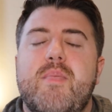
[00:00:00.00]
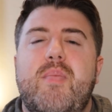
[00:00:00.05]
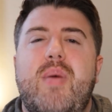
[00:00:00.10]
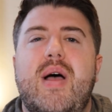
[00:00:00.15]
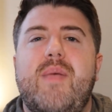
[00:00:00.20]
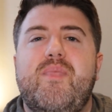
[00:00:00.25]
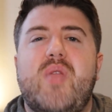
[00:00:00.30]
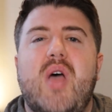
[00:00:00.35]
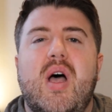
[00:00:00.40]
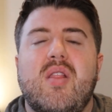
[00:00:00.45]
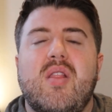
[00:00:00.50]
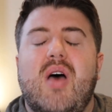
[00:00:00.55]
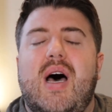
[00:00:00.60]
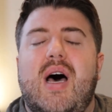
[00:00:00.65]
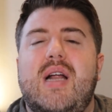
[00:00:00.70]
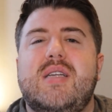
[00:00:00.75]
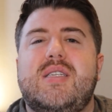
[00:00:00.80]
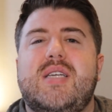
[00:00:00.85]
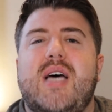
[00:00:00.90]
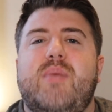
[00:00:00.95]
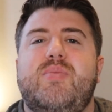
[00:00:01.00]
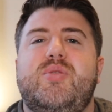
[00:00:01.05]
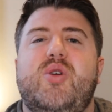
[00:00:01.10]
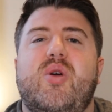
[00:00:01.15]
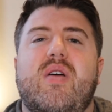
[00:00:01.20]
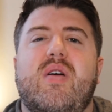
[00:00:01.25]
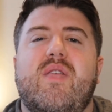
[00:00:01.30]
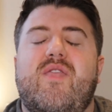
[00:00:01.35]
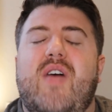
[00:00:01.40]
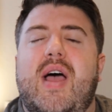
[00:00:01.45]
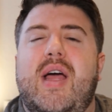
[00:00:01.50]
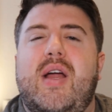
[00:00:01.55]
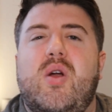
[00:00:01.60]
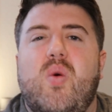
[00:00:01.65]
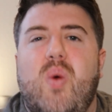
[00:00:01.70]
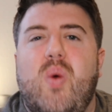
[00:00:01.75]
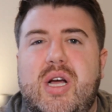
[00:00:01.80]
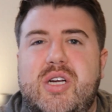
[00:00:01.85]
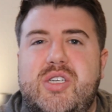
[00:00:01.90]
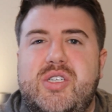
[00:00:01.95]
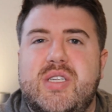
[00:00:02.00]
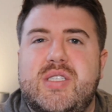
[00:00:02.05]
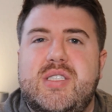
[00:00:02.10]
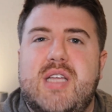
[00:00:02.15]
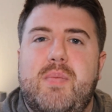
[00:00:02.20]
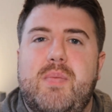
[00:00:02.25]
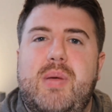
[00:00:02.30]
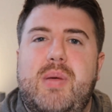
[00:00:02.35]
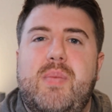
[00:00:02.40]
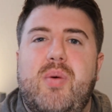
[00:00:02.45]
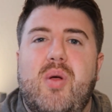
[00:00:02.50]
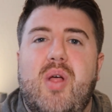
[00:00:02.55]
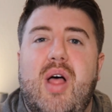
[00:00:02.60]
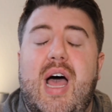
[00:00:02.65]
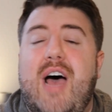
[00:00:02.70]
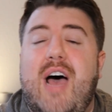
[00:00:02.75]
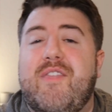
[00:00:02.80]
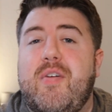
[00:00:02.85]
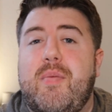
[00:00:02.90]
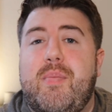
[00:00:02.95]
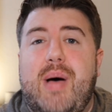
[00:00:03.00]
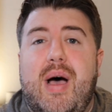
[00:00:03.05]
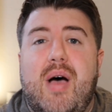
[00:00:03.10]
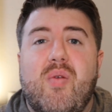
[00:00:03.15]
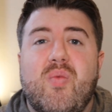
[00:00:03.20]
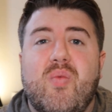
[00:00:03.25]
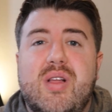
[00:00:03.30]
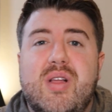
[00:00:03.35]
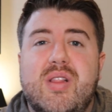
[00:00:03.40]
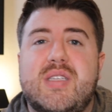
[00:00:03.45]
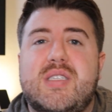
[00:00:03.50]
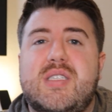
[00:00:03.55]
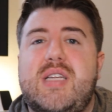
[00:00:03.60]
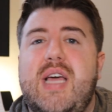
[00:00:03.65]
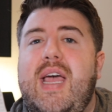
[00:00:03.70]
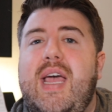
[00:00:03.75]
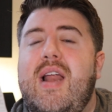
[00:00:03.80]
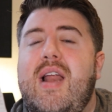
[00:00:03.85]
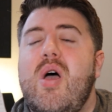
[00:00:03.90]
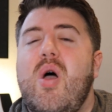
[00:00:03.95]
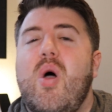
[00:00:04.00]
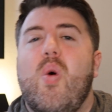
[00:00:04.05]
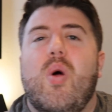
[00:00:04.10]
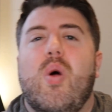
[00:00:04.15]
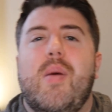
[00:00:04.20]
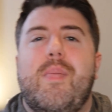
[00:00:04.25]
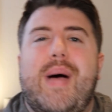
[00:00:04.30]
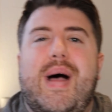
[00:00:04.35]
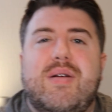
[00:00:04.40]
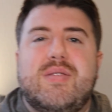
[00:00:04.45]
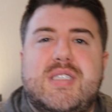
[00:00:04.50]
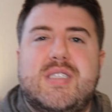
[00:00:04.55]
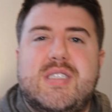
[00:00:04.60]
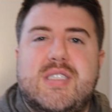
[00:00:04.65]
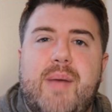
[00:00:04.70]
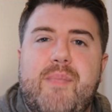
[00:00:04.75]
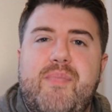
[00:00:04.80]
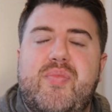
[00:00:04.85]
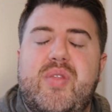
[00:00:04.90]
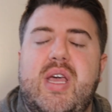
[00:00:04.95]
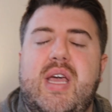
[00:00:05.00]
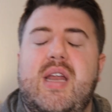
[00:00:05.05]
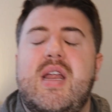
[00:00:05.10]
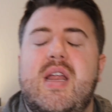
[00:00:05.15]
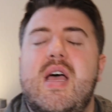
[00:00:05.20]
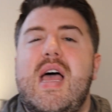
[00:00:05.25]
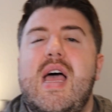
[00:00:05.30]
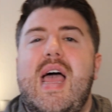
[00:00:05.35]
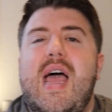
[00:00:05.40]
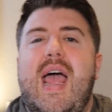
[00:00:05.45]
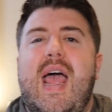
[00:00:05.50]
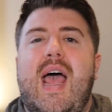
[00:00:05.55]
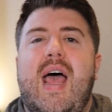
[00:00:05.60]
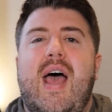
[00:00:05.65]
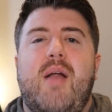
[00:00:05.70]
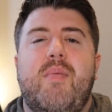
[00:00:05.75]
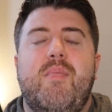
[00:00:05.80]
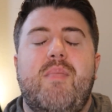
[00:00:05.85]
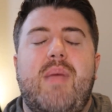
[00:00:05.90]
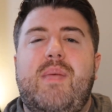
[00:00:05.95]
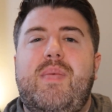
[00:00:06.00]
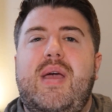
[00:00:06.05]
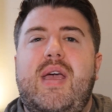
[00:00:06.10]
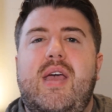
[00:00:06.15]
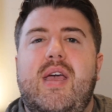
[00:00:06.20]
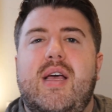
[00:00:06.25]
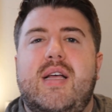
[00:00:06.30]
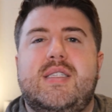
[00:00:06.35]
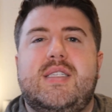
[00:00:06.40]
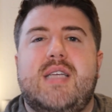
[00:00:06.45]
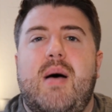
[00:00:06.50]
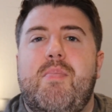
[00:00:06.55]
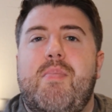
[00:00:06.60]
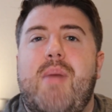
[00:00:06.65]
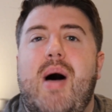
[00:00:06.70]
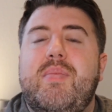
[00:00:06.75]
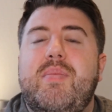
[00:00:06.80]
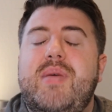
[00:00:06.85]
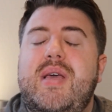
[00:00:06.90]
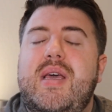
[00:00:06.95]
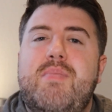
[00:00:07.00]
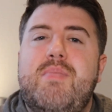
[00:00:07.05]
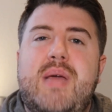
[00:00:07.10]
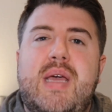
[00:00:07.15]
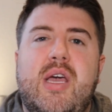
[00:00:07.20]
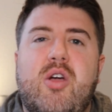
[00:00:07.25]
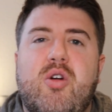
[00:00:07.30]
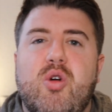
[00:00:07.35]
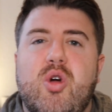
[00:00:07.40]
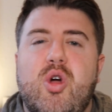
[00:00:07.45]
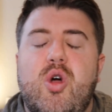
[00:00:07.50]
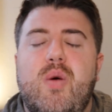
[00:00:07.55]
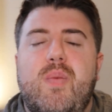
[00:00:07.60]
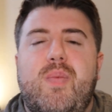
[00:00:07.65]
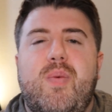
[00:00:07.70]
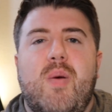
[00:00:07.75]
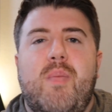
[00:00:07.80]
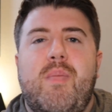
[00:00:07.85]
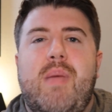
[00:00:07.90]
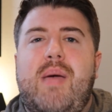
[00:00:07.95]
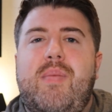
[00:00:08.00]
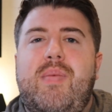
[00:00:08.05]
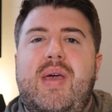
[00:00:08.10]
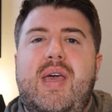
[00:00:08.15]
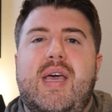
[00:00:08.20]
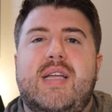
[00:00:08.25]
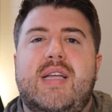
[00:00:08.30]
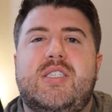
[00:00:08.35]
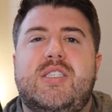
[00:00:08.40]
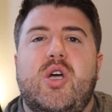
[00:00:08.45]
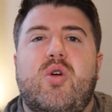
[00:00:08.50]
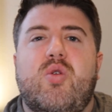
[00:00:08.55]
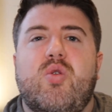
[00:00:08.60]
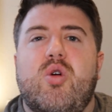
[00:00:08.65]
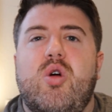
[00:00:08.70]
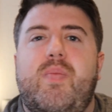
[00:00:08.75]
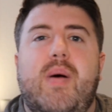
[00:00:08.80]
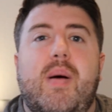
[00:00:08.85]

but a lot of times you can find questions that people have about real estate or about something. And maybe it's a mommy and me group, or maybe it's a group